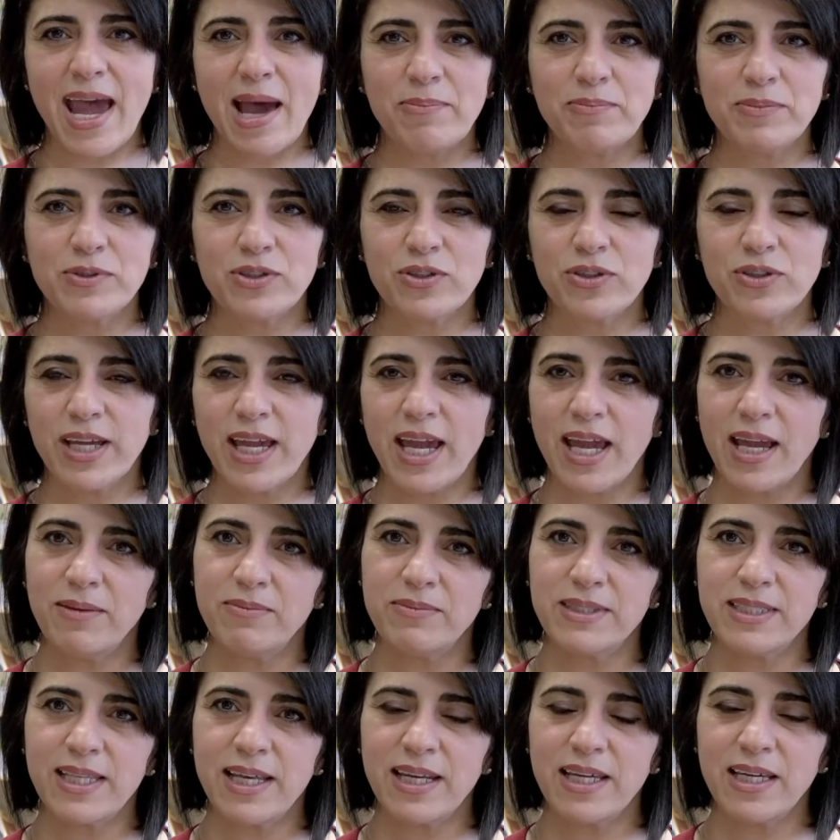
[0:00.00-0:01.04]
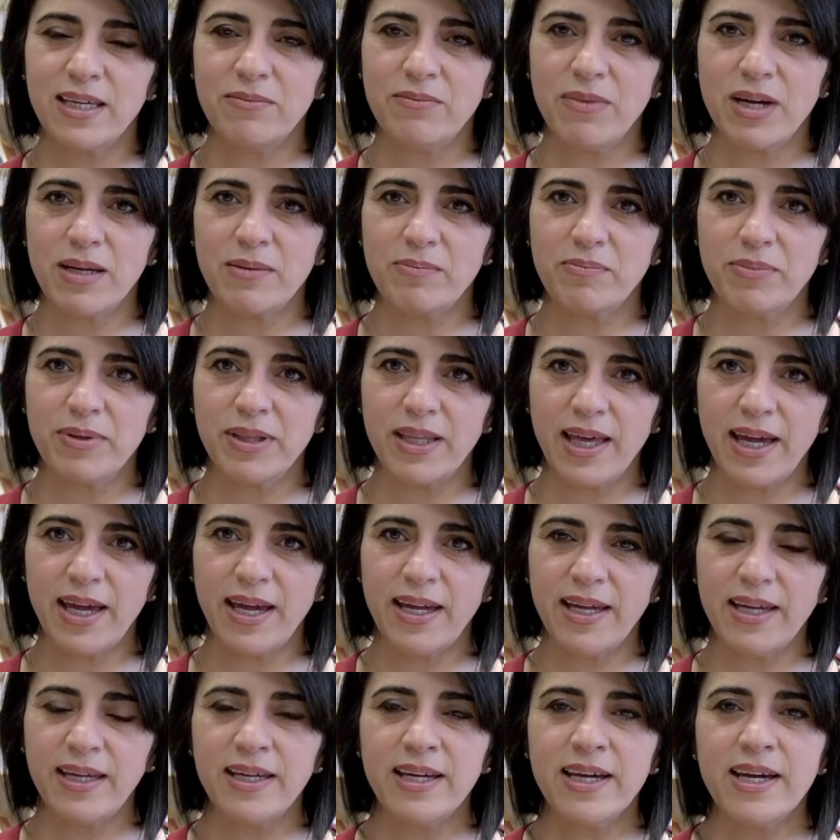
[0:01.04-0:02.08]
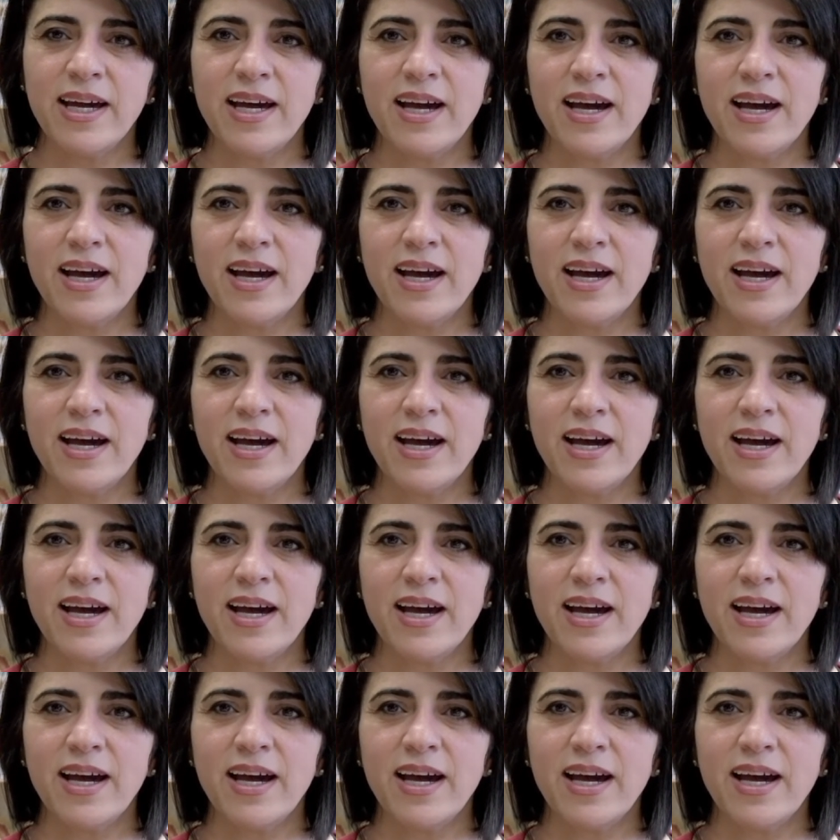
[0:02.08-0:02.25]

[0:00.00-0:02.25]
apps or games that he might play,